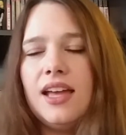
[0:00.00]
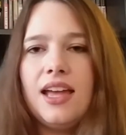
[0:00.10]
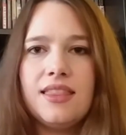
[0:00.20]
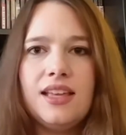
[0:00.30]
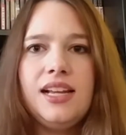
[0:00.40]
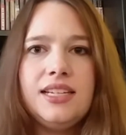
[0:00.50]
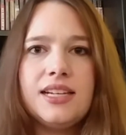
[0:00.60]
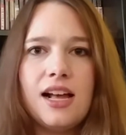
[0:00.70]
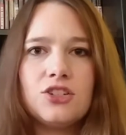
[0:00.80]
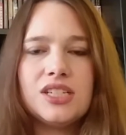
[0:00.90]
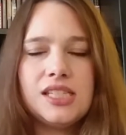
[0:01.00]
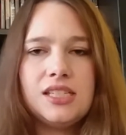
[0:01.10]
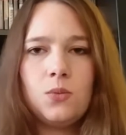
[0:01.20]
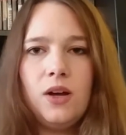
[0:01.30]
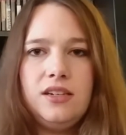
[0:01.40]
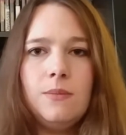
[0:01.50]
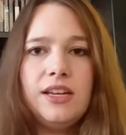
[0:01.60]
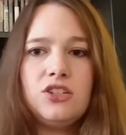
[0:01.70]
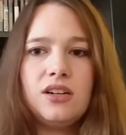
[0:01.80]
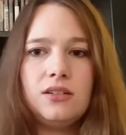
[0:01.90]
and that he's not just this
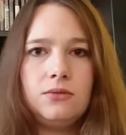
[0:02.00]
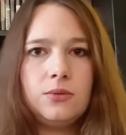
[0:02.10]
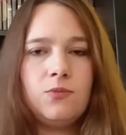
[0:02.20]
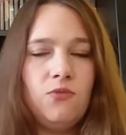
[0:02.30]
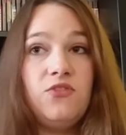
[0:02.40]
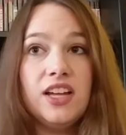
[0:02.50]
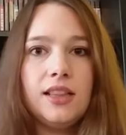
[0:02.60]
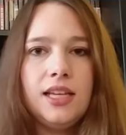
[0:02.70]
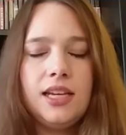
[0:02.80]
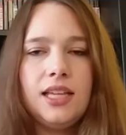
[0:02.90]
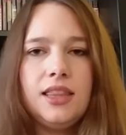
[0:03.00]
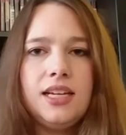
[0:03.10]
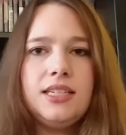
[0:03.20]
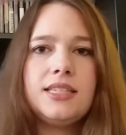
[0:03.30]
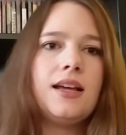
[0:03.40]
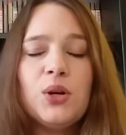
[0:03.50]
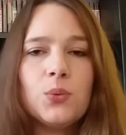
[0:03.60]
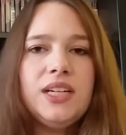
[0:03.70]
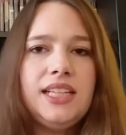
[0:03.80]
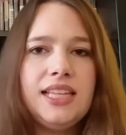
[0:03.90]
one-dimensional villain in this, but
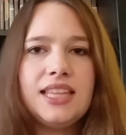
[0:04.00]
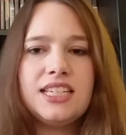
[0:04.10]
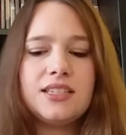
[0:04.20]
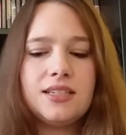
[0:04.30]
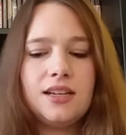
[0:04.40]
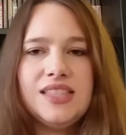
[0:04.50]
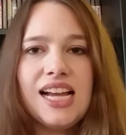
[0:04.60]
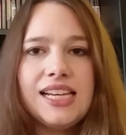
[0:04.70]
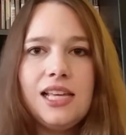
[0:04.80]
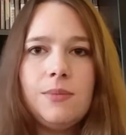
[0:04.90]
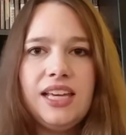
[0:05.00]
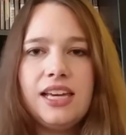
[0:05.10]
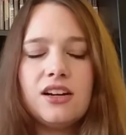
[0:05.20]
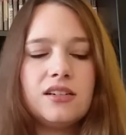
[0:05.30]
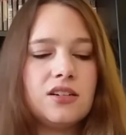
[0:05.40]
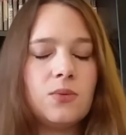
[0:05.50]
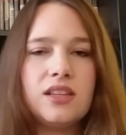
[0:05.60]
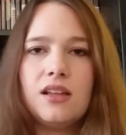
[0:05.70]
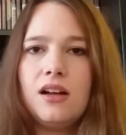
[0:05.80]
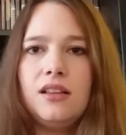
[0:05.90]
really this dynamic character
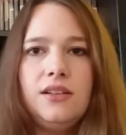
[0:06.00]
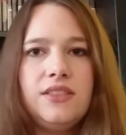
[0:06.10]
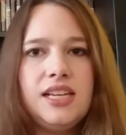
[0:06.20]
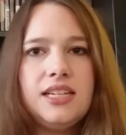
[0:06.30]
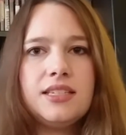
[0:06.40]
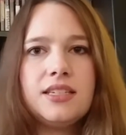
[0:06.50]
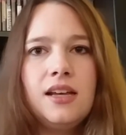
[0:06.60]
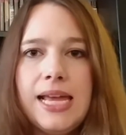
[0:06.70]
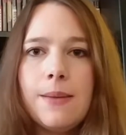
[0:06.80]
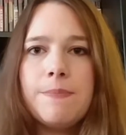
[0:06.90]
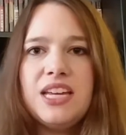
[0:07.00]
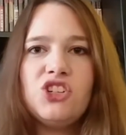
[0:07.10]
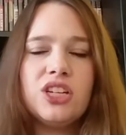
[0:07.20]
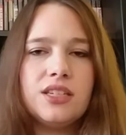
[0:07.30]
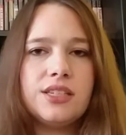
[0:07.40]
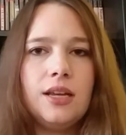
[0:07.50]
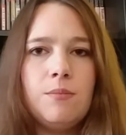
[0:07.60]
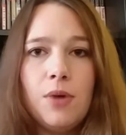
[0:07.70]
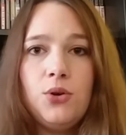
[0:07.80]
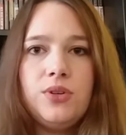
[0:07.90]
with all of these ambitions
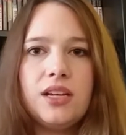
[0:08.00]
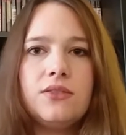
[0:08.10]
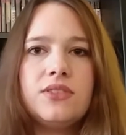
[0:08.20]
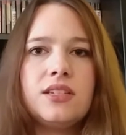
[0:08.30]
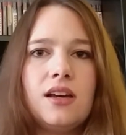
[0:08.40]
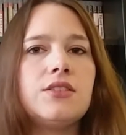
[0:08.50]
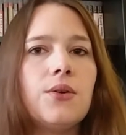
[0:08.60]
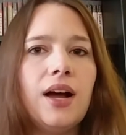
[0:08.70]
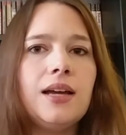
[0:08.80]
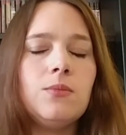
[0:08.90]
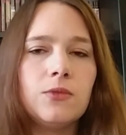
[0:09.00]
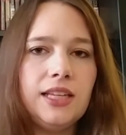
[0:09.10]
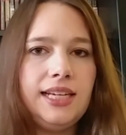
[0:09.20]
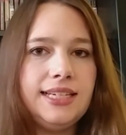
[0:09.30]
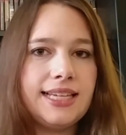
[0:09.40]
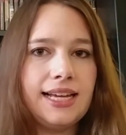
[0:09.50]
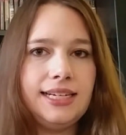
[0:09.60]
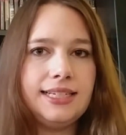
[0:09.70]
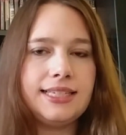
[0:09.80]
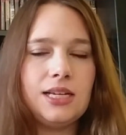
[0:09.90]
and motives. So I'm really
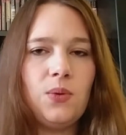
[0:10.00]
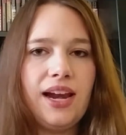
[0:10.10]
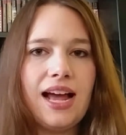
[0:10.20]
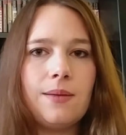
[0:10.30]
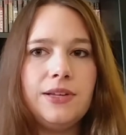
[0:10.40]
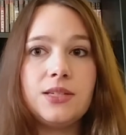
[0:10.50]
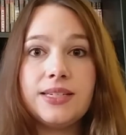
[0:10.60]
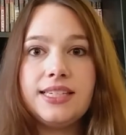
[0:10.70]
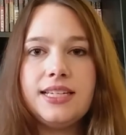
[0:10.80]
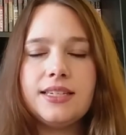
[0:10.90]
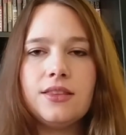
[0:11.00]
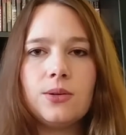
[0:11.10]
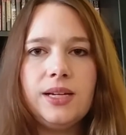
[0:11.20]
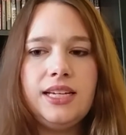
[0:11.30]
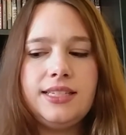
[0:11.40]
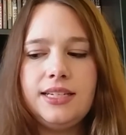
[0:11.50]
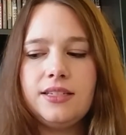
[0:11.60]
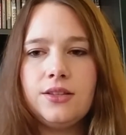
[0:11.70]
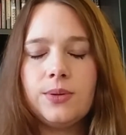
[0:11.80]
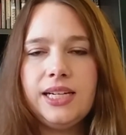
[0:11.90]
excited to see what happens with season 3.
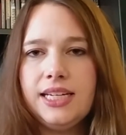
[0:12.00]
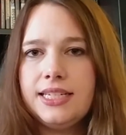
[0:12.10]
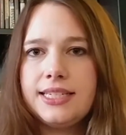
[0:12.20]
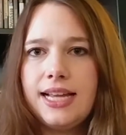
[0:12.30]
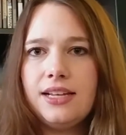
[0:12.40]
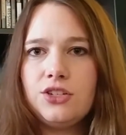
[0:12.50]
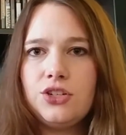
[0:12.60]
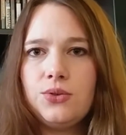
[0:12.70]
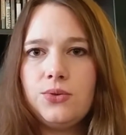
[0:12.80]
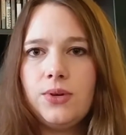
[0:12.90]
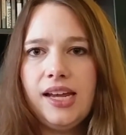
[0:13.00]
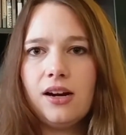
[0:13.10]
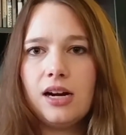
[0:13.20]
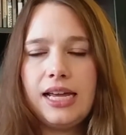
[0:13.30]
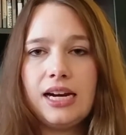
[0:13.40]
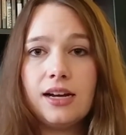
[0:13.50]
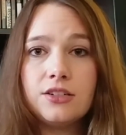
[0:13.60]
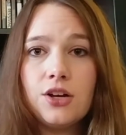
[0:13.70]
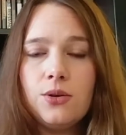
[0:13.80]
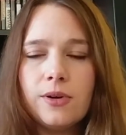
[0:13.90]
Season 3 is set to air in
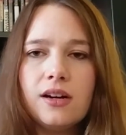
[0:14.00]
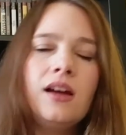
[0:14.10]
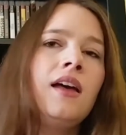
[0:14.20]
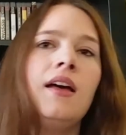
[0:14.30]
October,